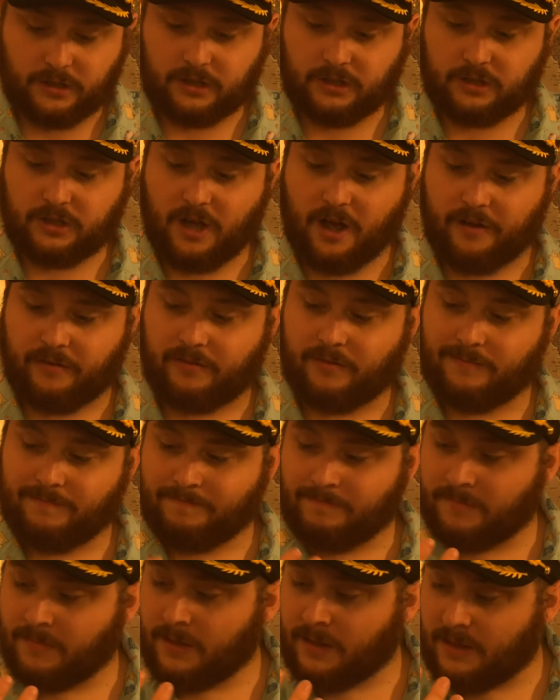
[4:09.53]
So,
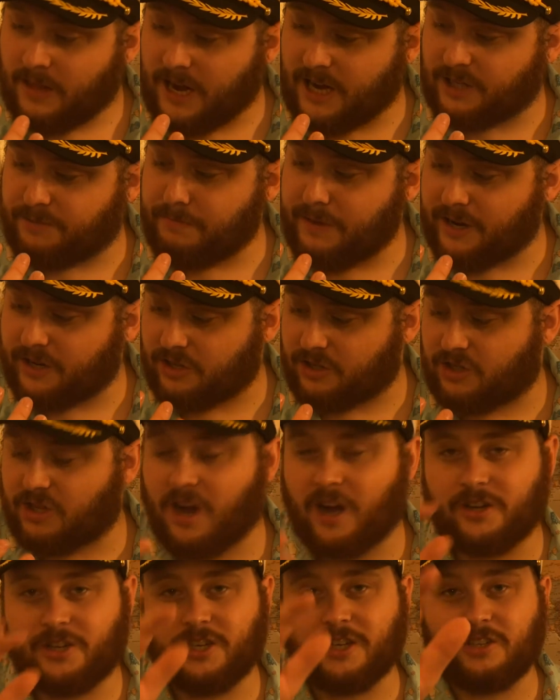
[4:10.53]
that is me just
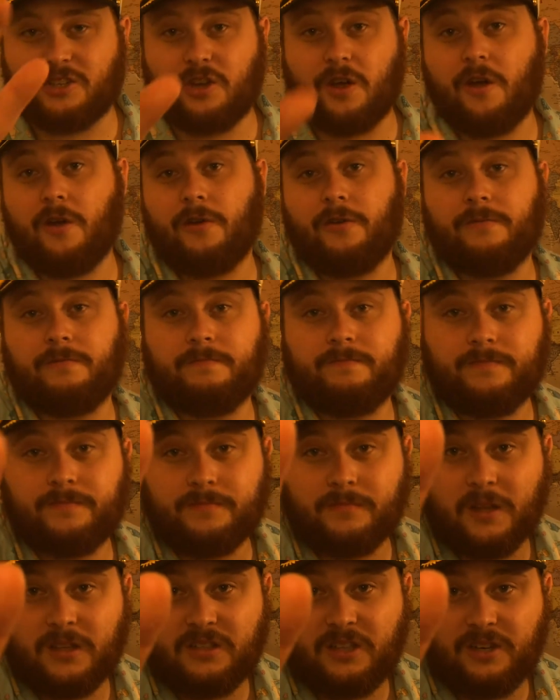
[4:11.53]
touching 2.
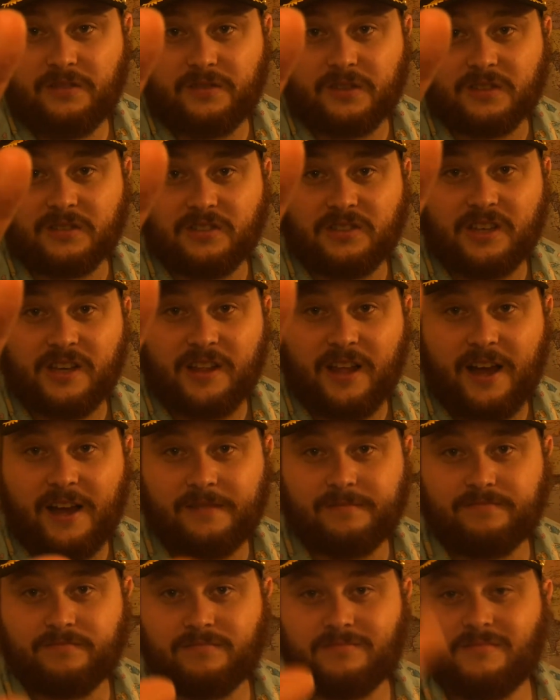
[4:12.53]
I don't know if you can see that,
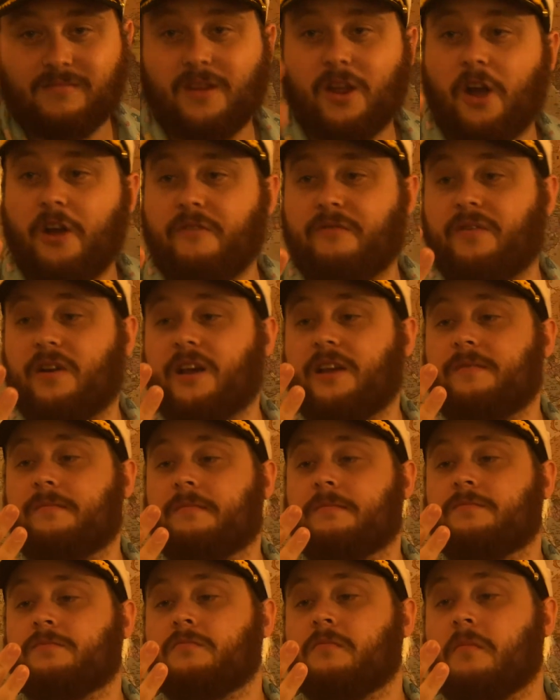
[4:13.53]
hopefully.
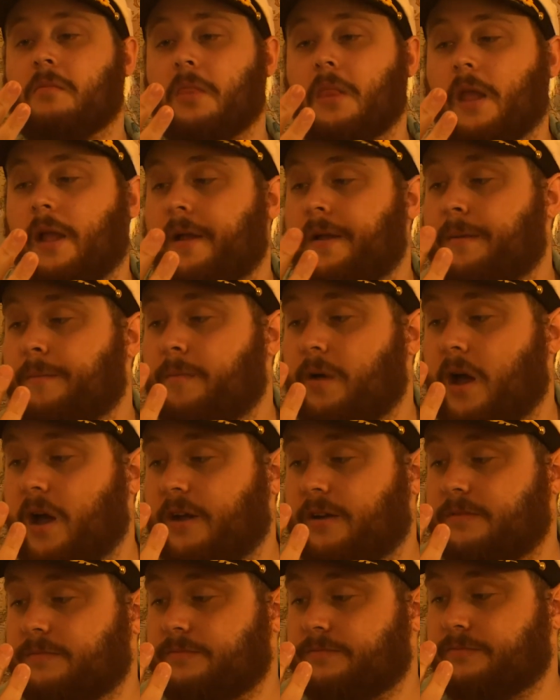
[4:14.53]

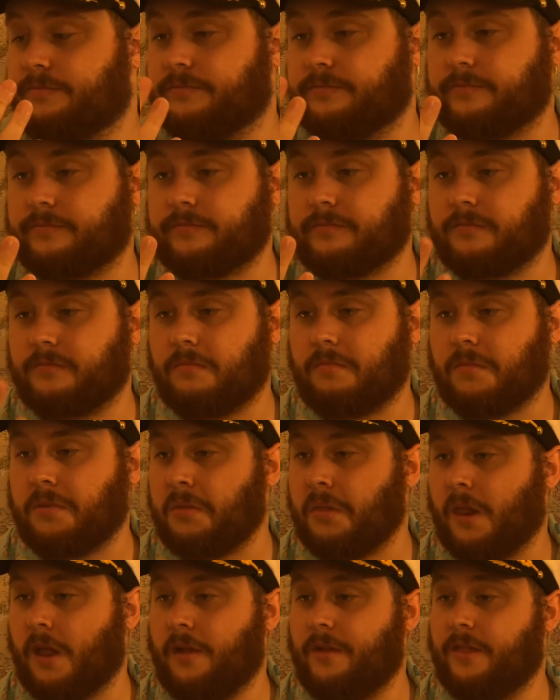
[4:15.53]
But
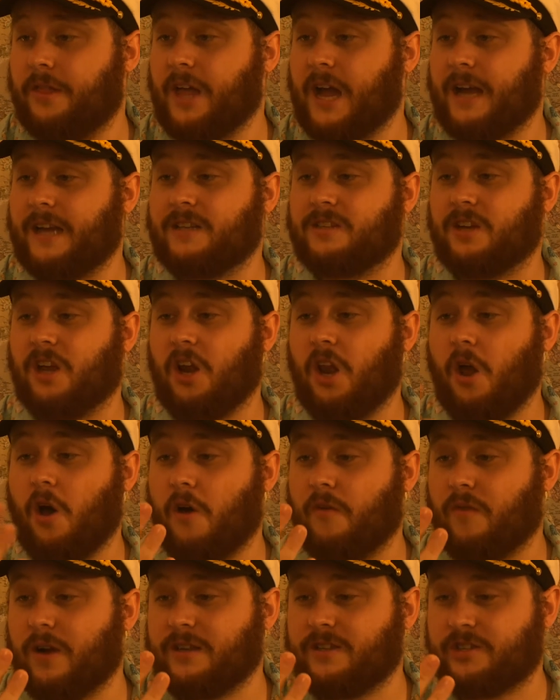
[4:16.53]
that is a lot
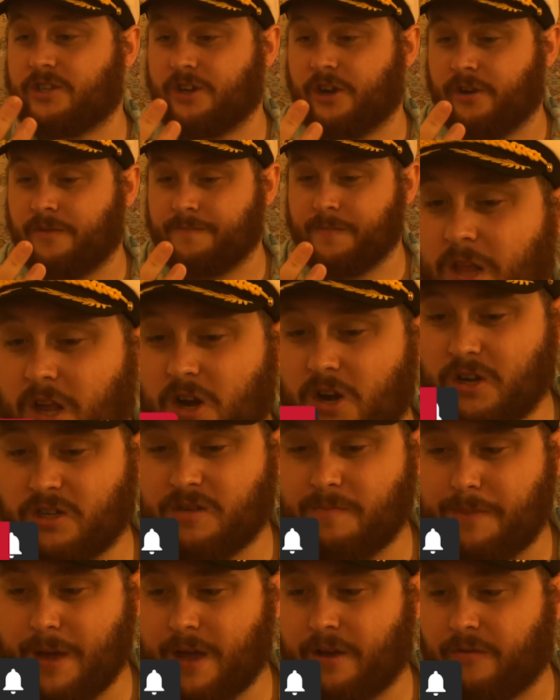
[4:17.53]
of residue. It looks
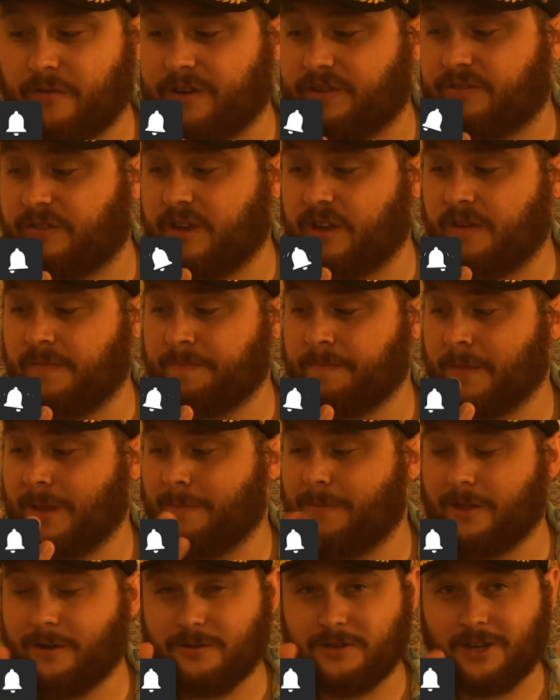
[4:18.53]
a bit greasy,
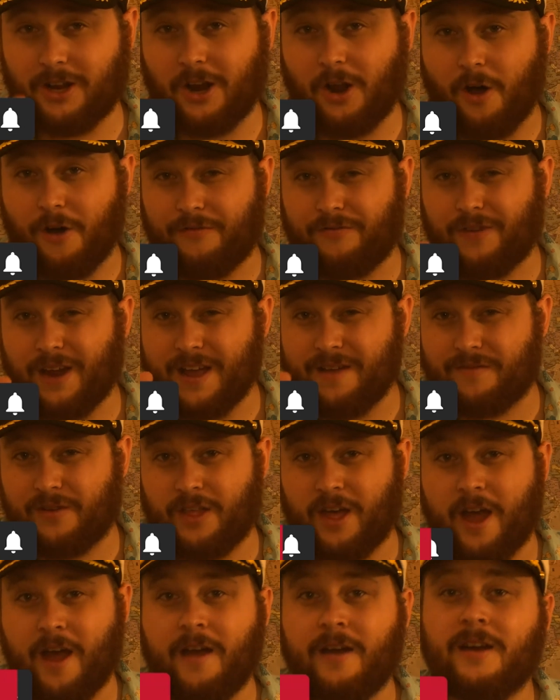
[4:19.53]
but there is a lot of flavour
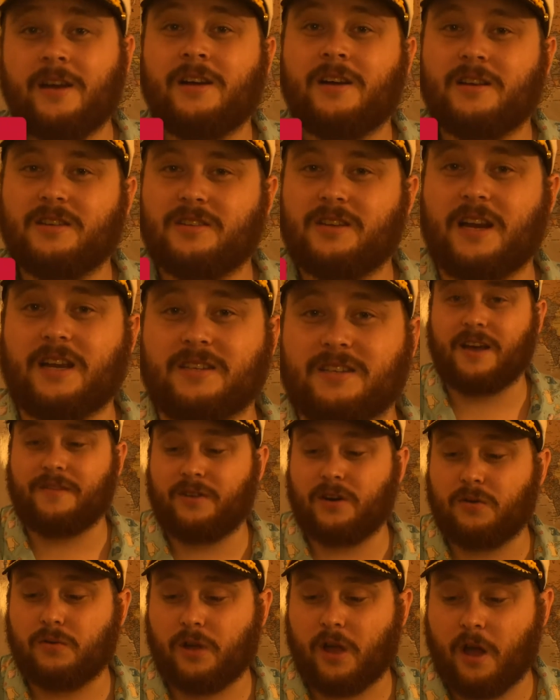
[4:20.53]
there. So let's have a
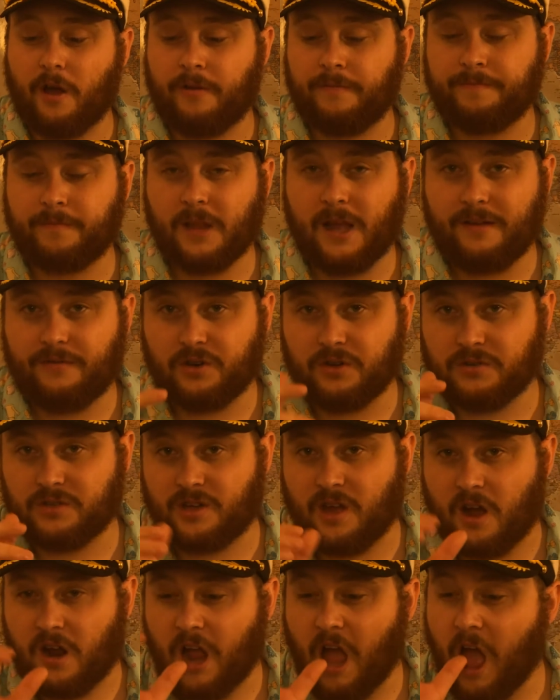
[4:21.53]
little go. Have a little
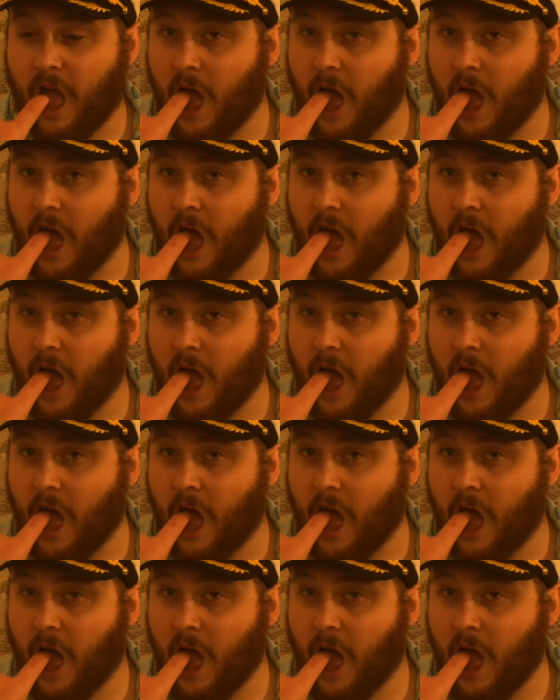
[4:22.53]
suck.